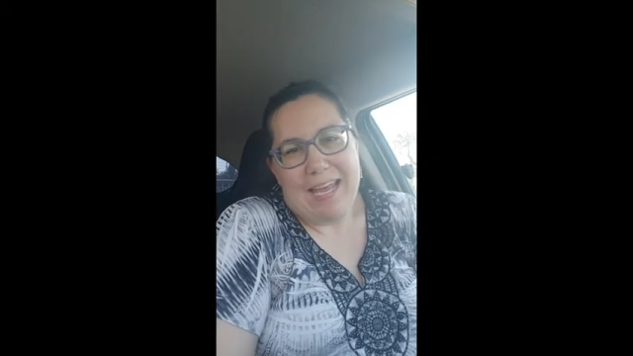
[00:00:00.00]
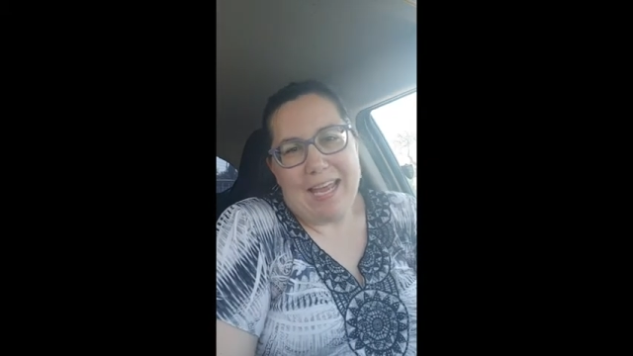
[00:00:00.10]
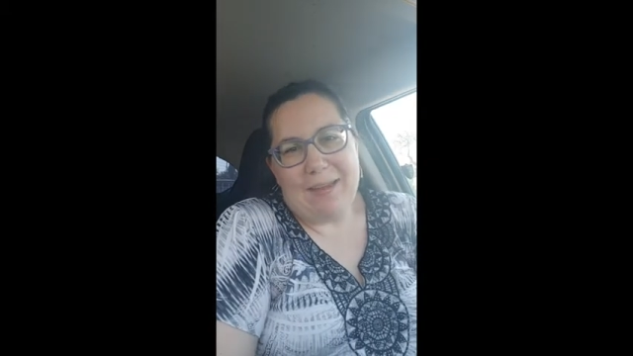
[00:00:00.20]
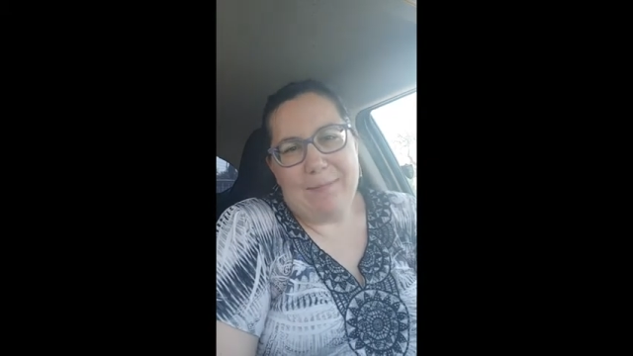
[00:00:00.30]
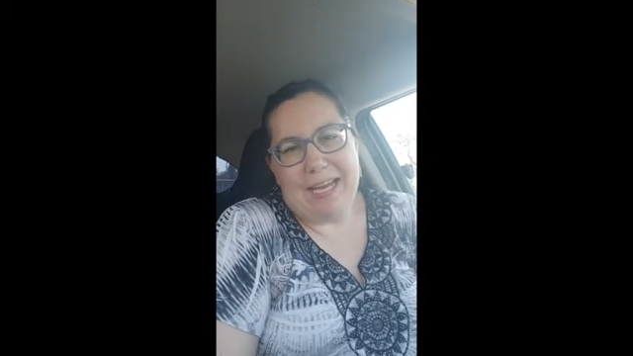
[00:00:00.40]

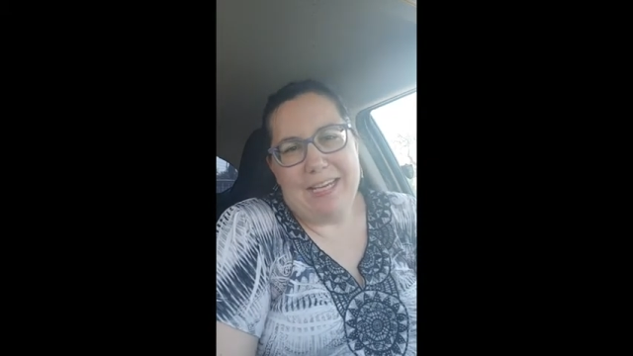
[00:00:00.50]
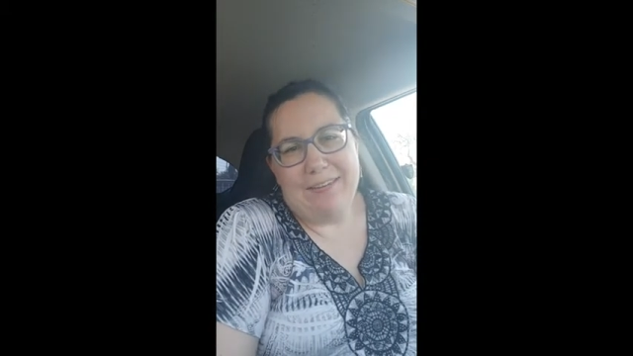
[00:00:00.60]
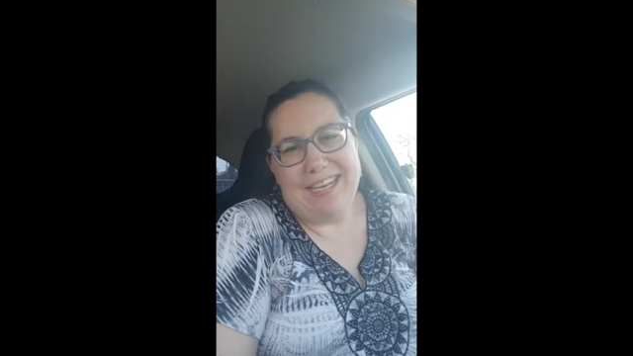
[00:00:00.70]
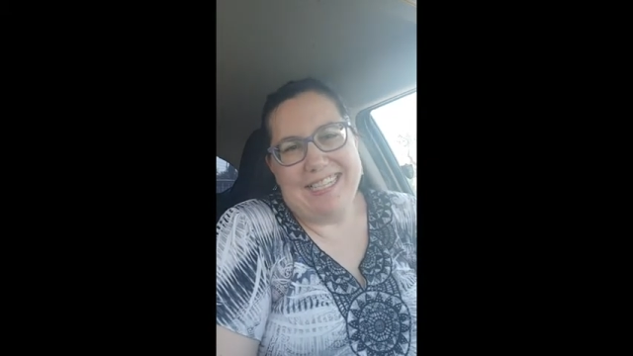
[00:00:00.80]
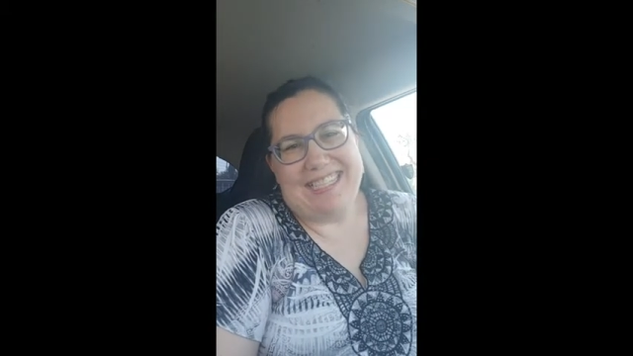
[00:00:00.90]
I'm kind of
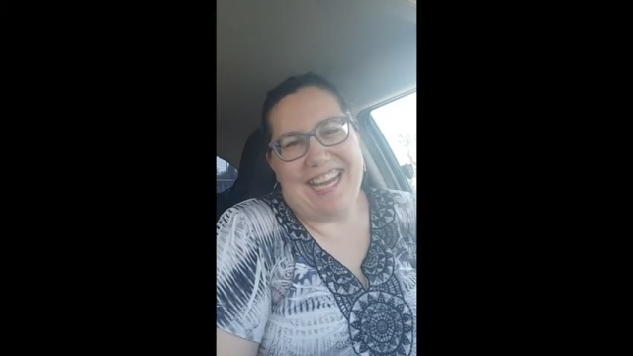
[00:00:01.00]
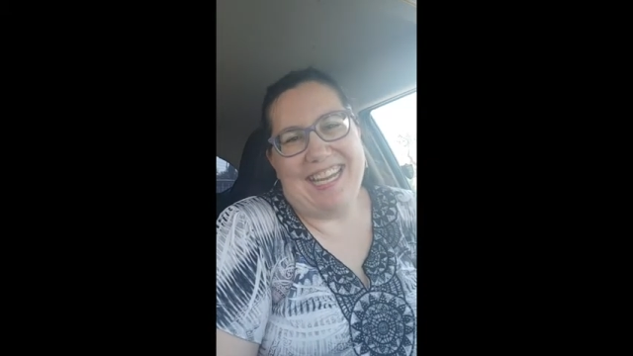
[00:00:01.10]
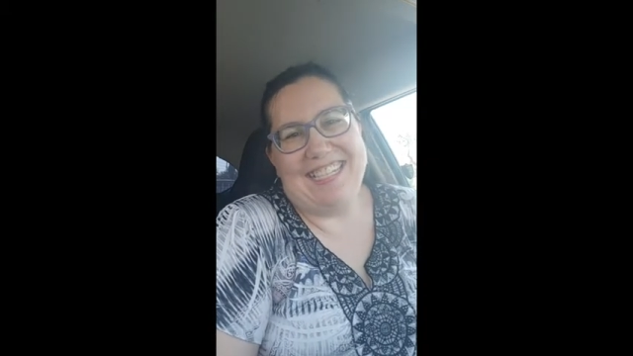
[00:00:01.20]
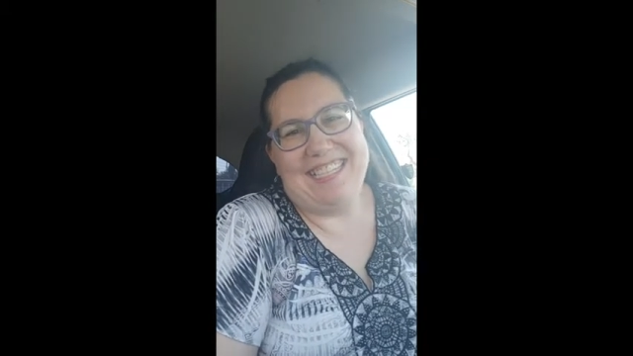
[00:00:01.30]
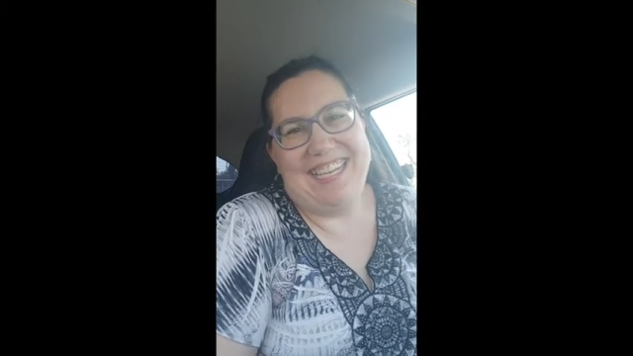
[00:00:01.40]
at a
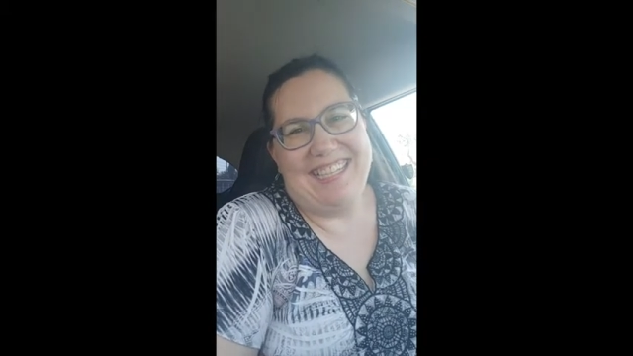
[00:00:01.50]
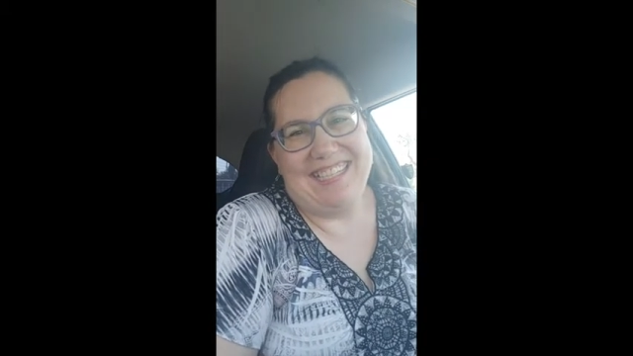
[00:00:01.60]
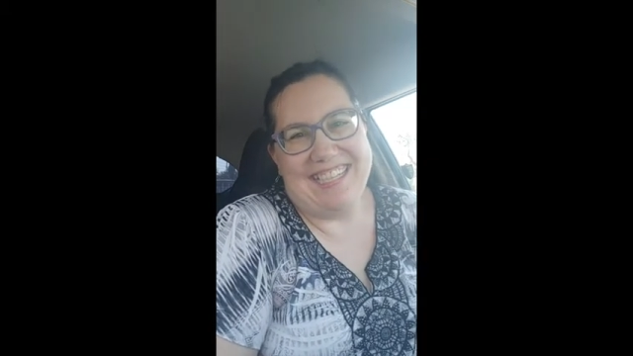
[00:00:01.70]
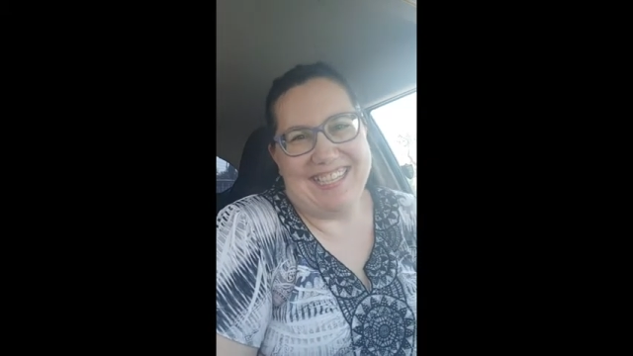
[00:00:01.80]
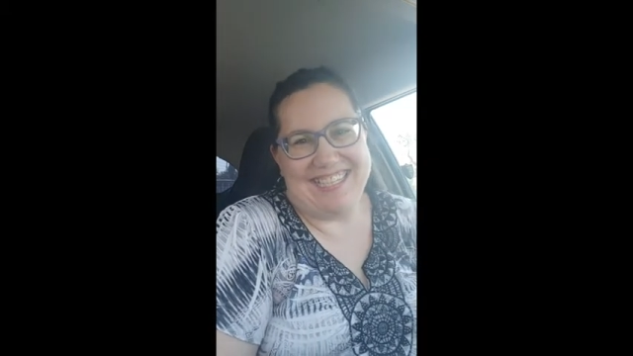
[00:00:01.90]
standstill
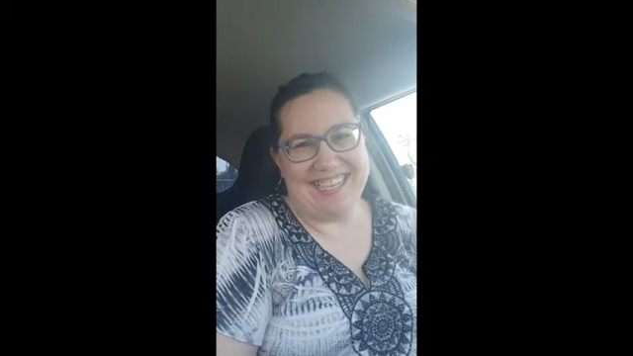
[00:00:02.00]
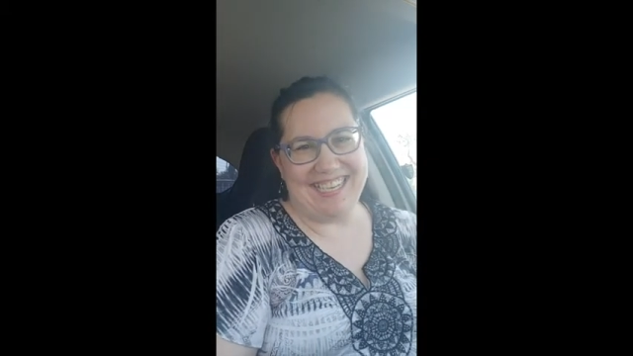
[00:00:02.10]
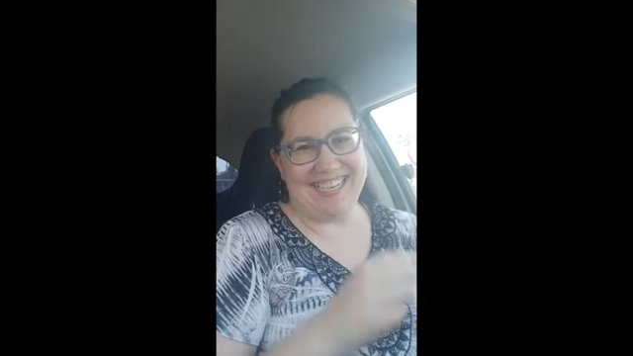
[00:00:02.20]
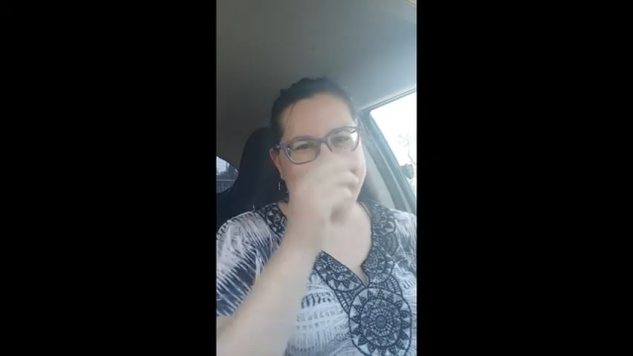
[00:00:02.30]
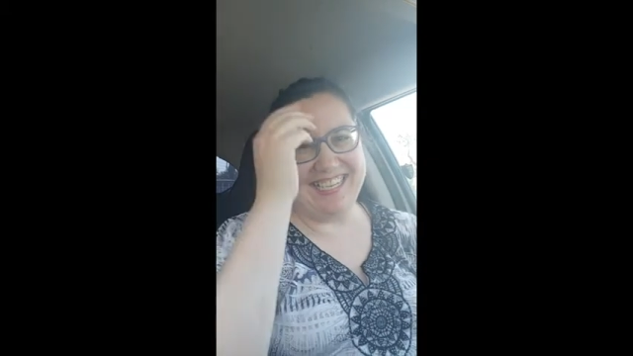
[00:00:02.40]
until I
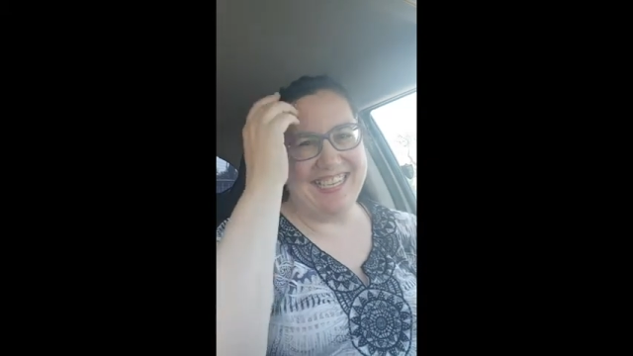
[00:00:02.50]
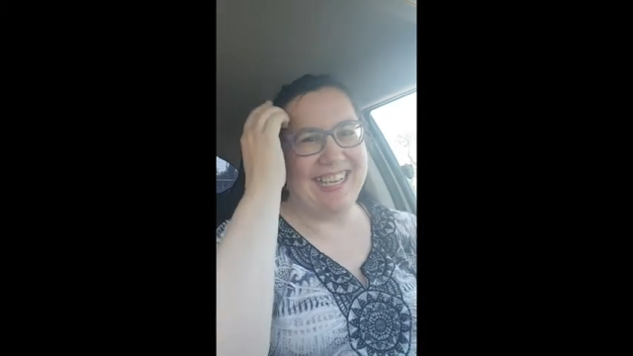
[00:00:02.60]
get in.